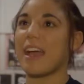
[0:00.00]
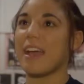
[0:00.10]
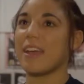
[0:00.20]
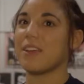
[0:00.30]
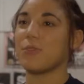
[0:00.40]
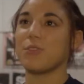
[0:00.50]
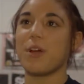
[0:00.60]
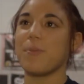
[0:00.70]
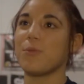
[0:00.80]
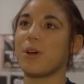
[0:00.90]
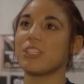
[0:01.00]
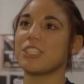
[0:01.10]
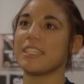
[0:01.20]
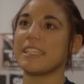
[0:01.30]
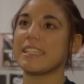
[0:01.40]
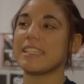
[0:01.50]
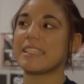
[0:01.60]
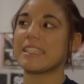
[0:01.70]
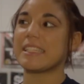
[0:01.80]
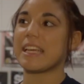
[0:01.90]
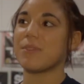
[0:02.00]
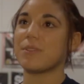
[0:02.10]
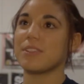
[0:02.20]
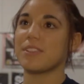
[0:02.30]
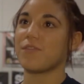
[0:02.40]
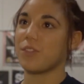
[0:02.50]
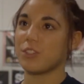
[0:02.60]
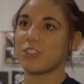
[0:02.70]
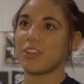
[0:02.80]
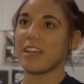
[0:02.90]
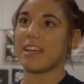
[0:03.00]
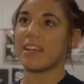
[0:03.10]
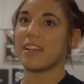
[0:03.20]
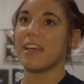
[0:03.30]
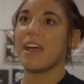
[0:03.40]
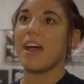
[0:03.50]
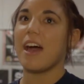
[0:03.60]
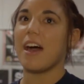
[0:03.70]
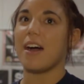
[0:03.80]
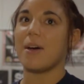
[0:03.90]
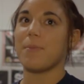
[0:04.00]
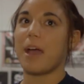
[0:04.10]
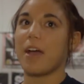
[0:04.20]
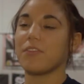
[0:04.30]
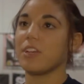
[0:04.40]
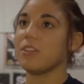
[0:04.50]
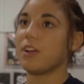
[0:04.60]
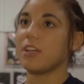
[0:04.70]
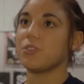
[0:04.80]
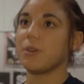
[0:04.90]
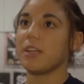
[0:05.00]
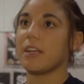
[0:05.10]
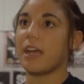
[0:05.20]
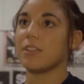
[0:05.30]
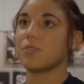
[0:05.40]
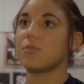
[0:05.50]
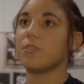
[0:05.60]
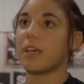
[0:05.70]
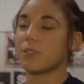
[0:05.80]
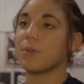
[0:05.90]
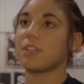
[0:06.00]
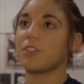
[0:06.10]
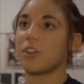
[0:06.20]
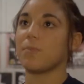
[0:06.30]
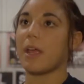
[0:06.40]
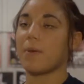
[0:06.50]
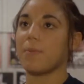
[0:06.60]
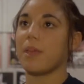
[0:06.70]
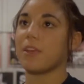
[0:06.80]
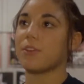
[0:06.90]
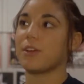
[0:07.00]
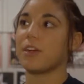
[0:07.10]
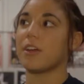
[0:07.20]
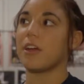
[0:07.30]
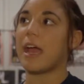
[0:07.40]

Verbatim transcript: I grew up in Washington since I was in first grade. Um, after I graduated high school, that's when I started my MMA career.